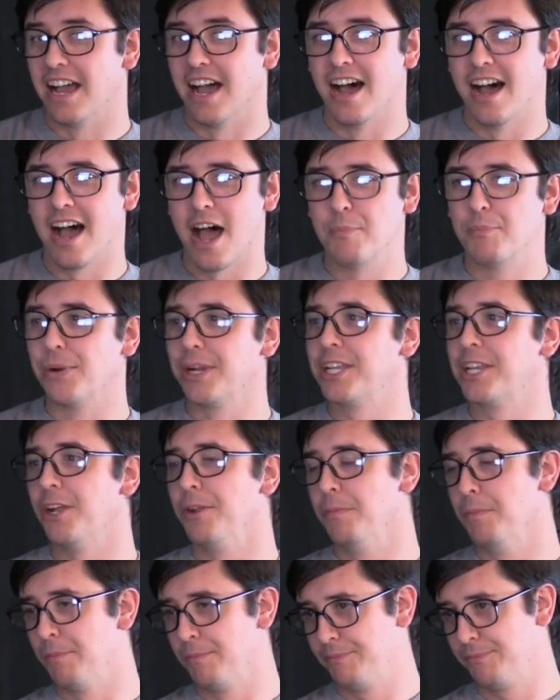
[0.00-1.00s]
Uh, I'm pretty
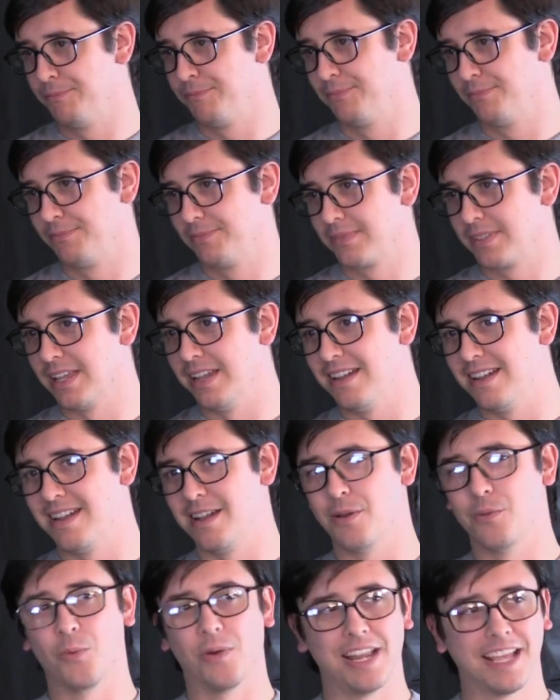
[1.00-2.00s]
good.
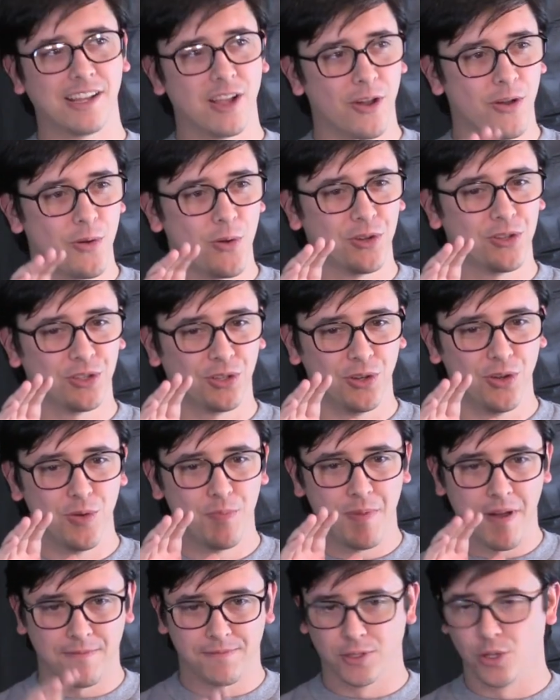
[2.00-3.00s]
Uh, when I go
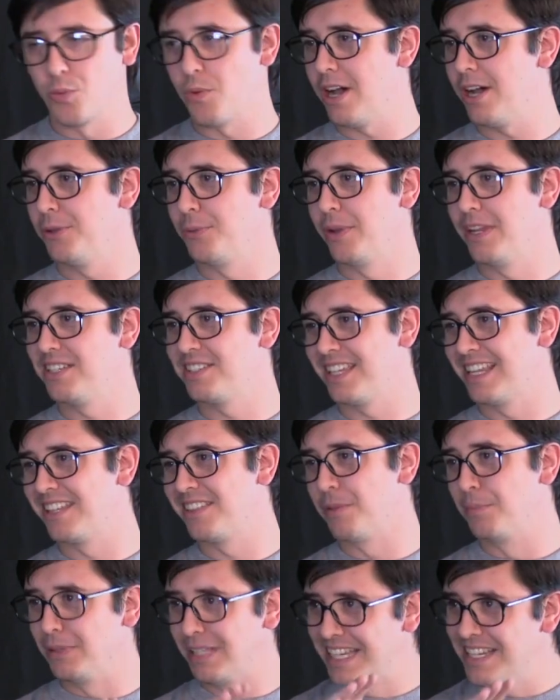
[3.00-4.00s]
to Buffalo Wild Wings, I
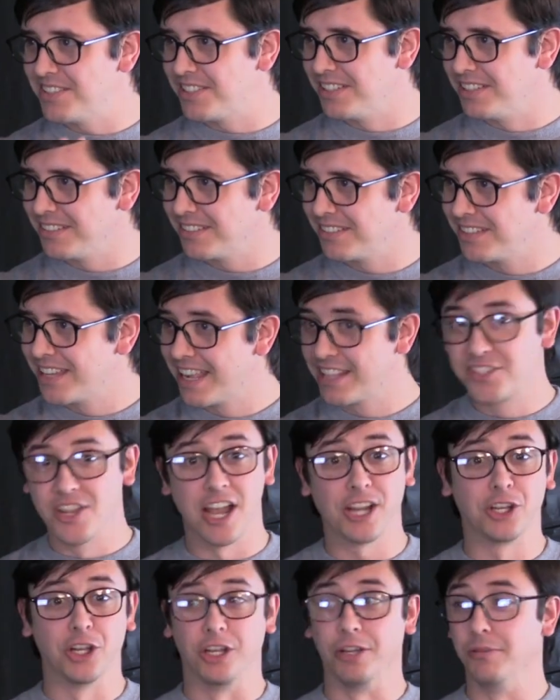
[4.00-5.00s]
get the Blazin'. It's
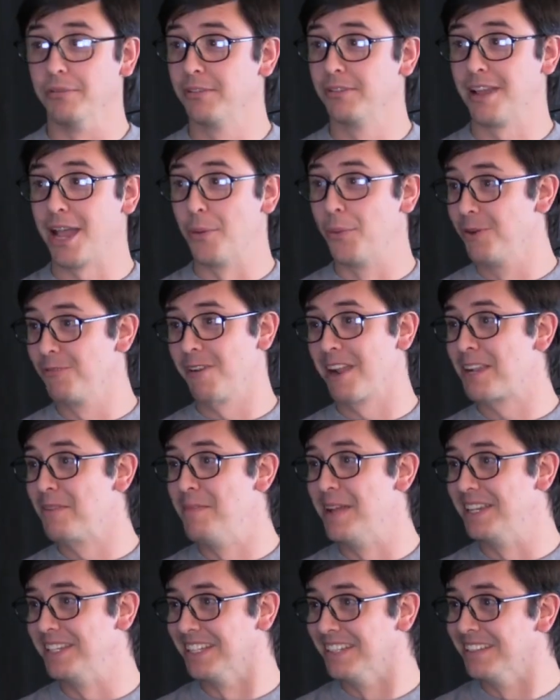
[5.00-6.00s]
not good. I wouldn't
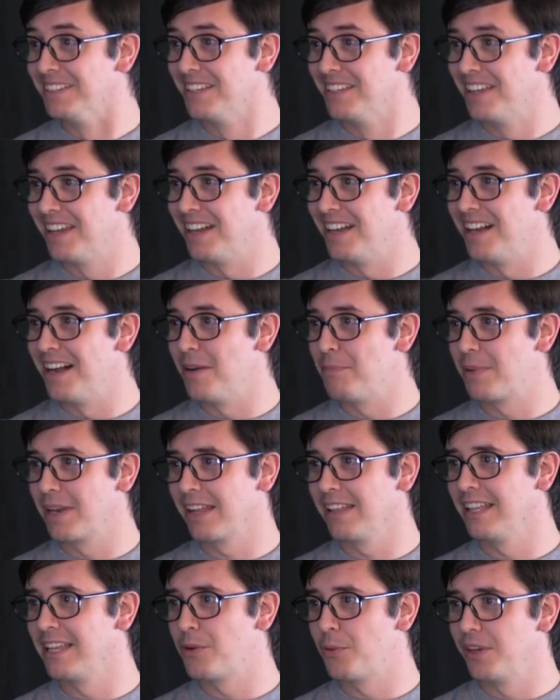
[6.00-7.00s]
recommend it. Uh, but
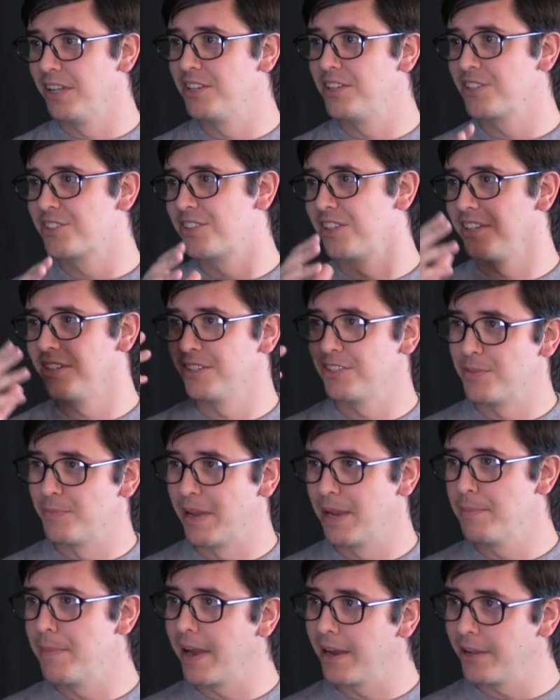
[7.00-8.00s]
I like what it does to, to
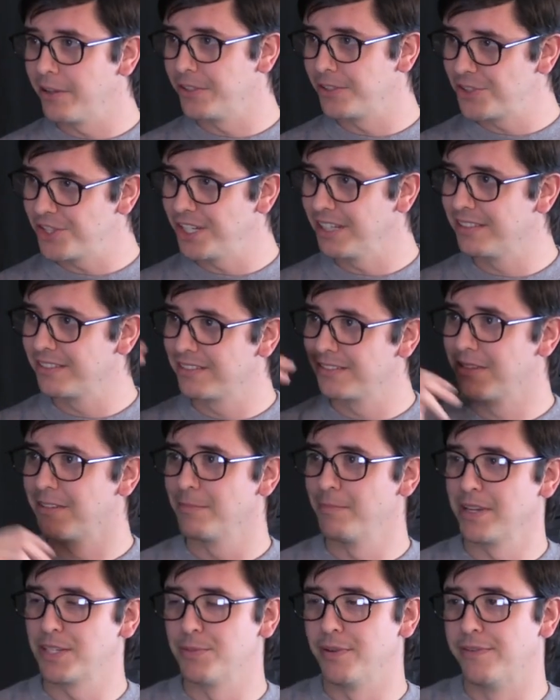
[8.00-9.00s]
my biology. It
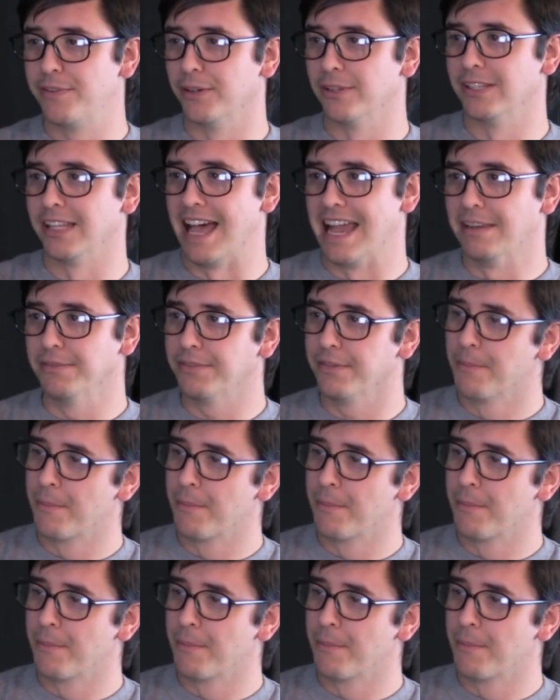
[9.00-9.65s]
makes me feel alive.